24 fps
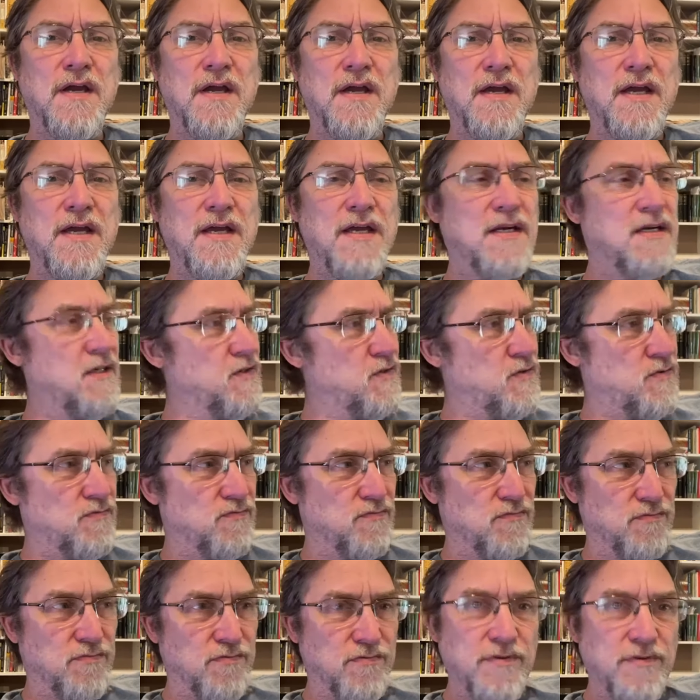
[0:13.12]
and it's
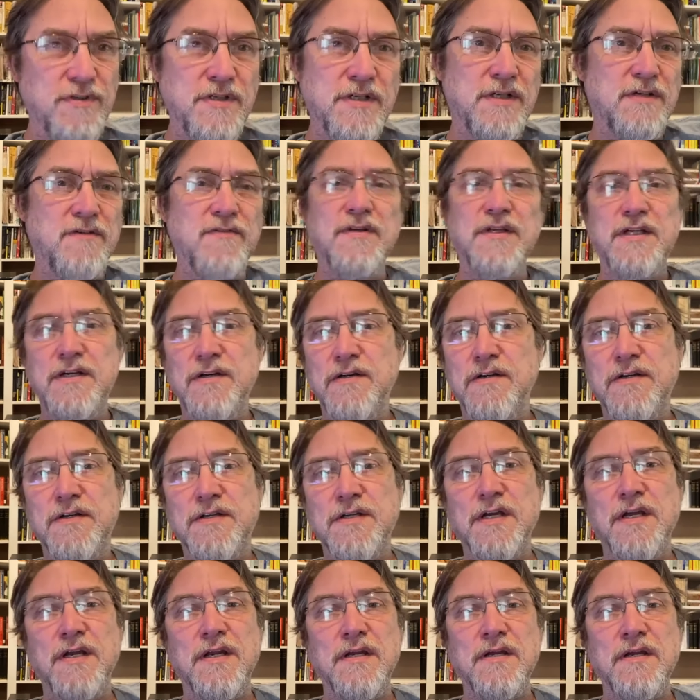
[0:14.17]
really, really
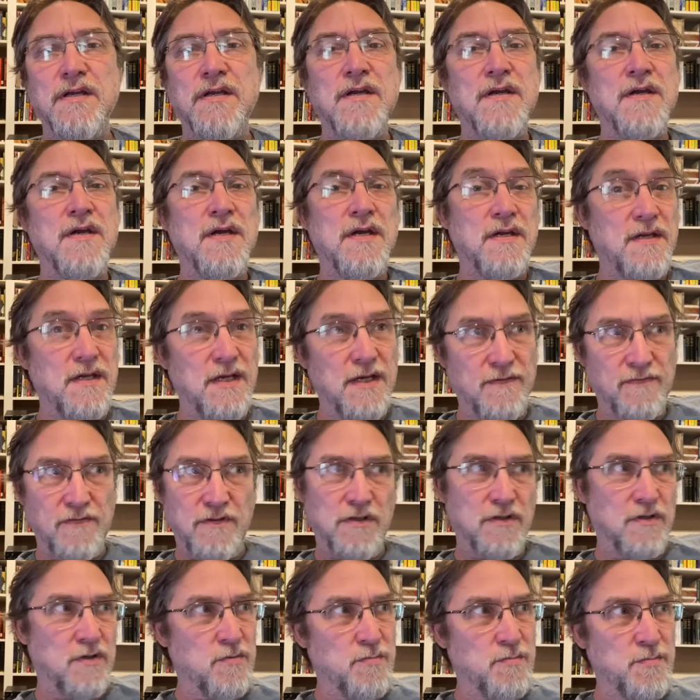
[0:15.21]
irritating. You have to
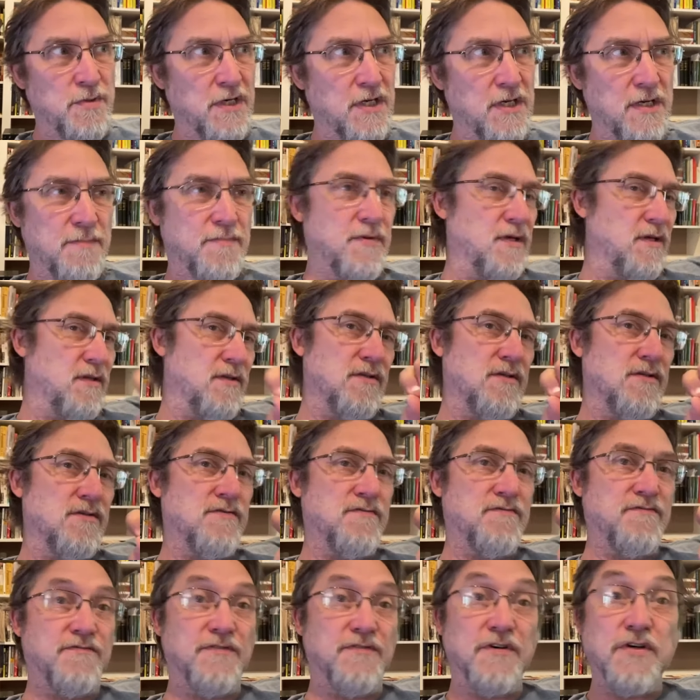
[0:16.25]
open up like this
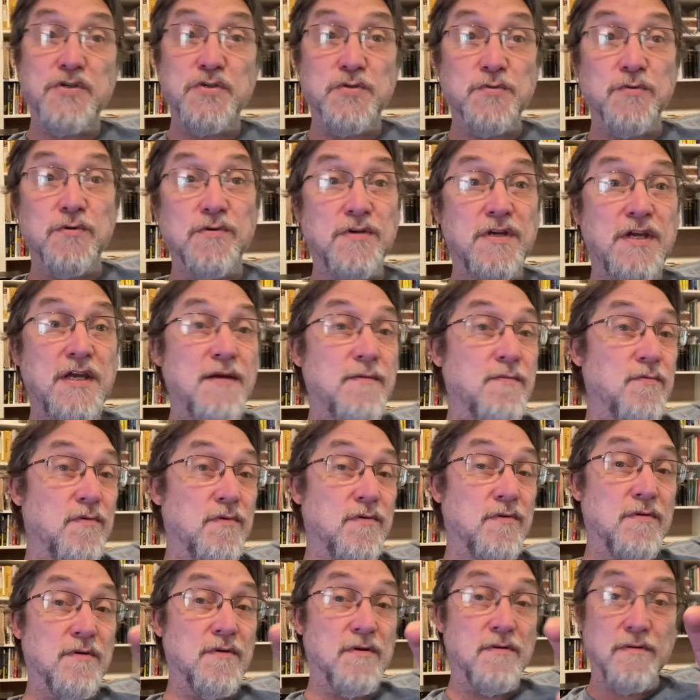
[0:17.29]
virtual
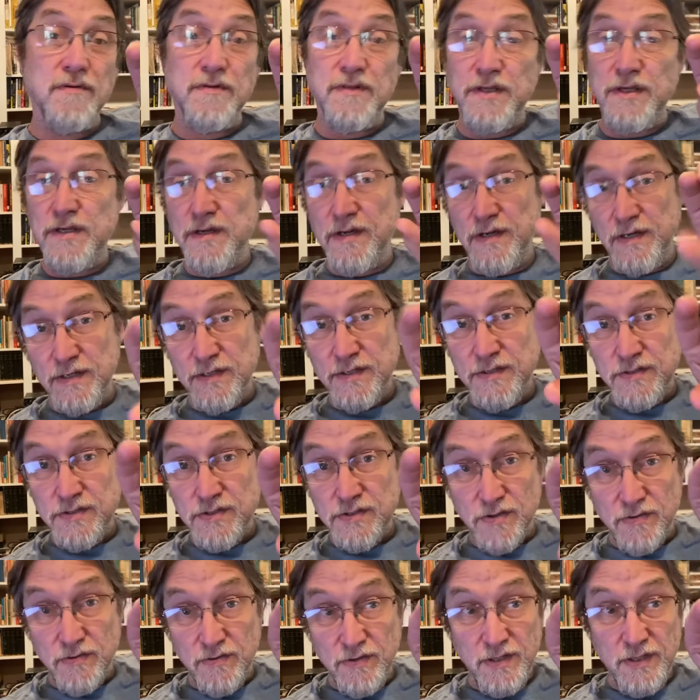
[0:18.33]
keyboard or the
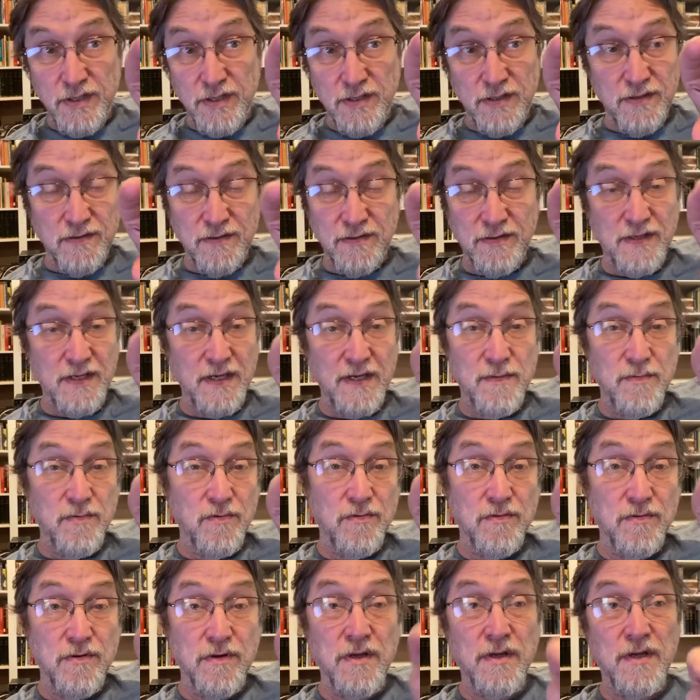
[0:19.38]
on-screen
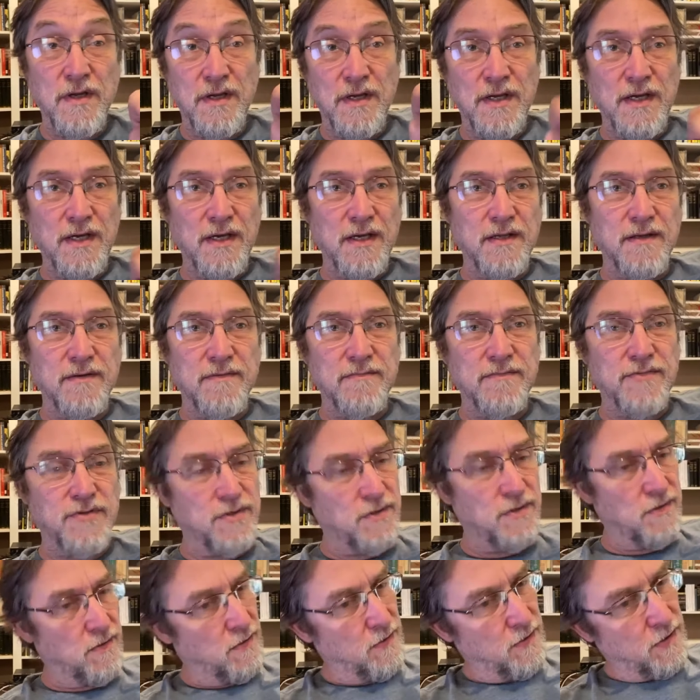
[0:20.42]
keyboard and
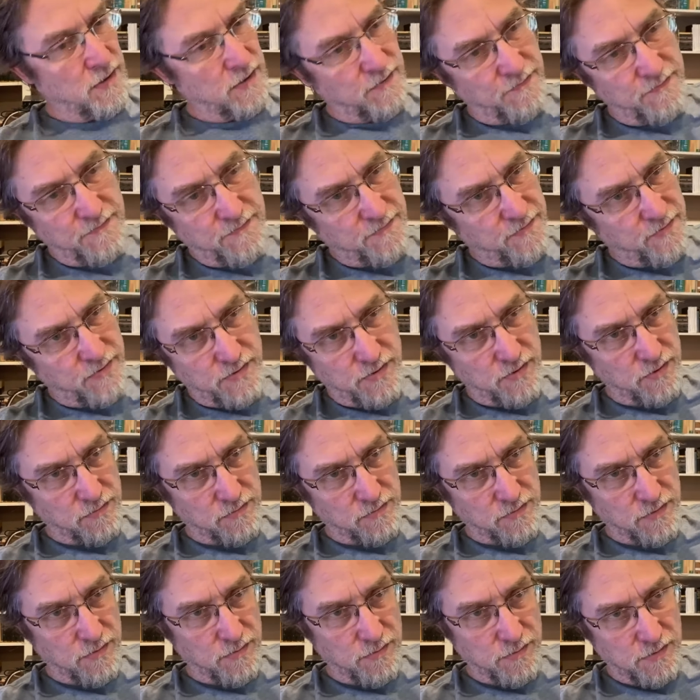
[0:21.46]
sure enough,
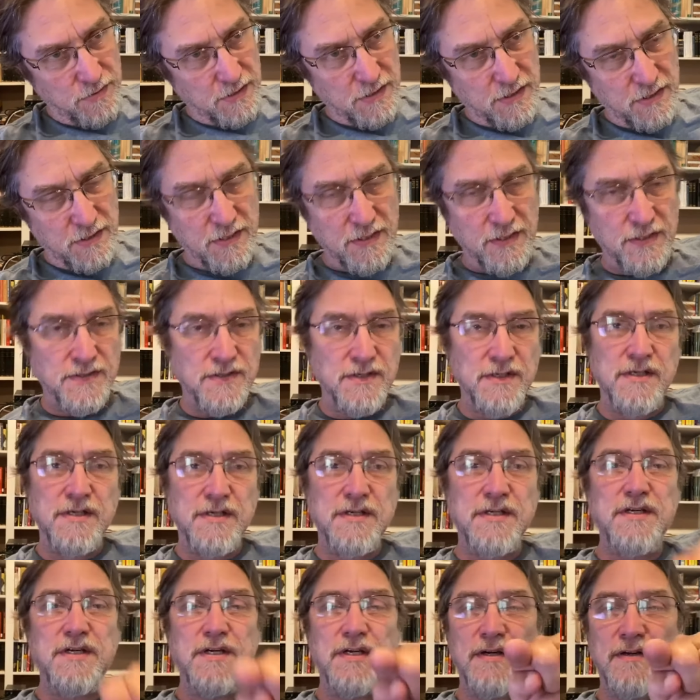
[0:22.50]
scroll lock is on.
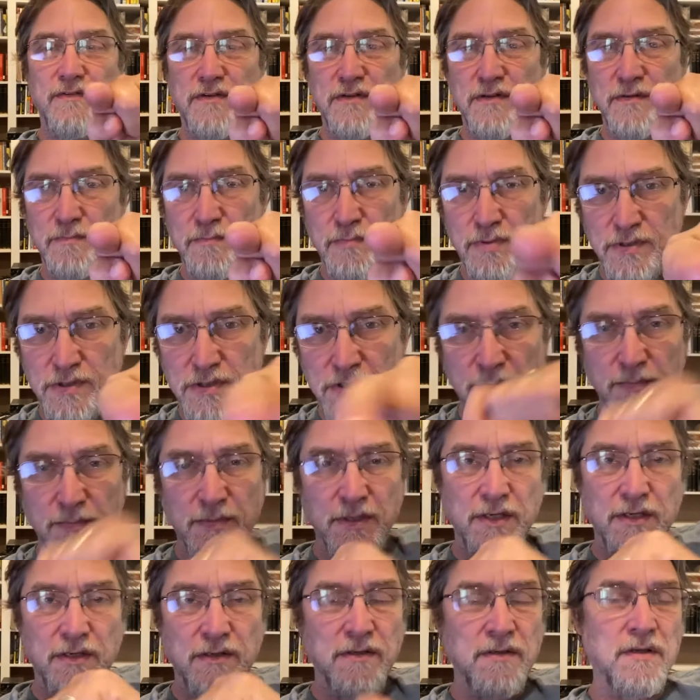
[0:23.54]
You have to push the
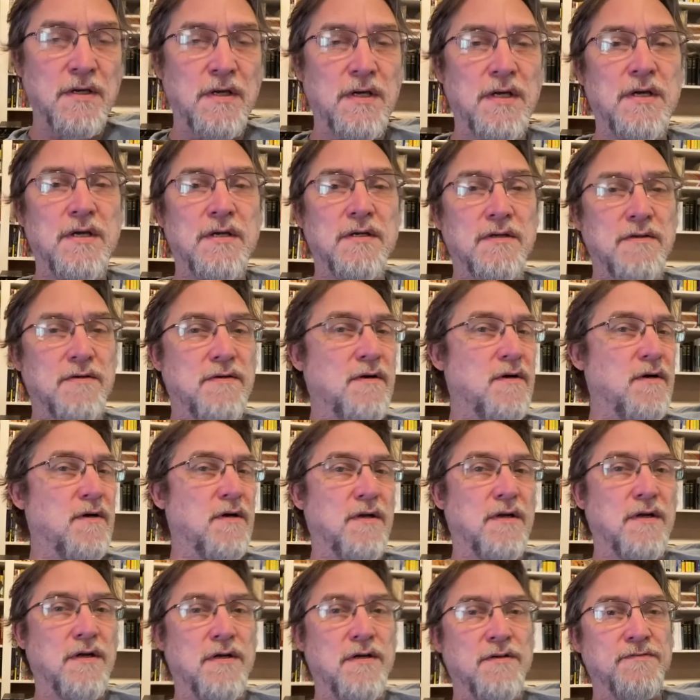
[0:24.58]
button to turn it
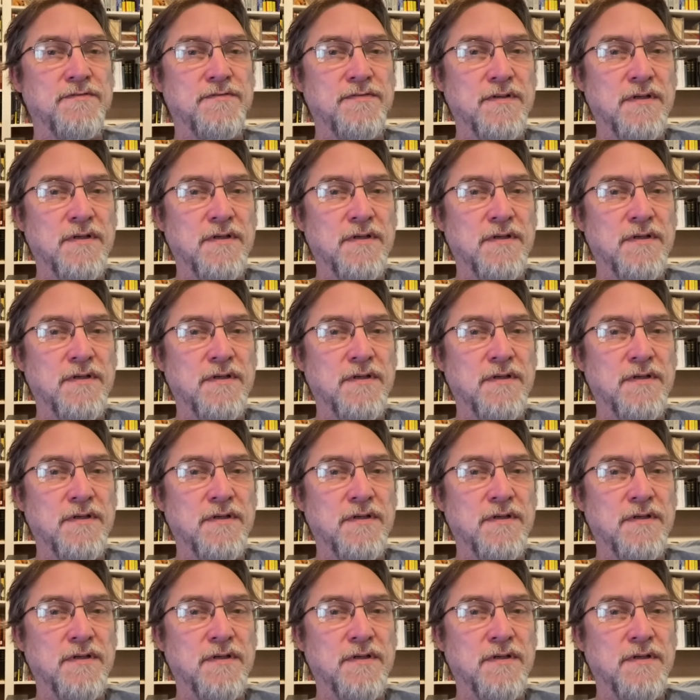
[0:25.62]
off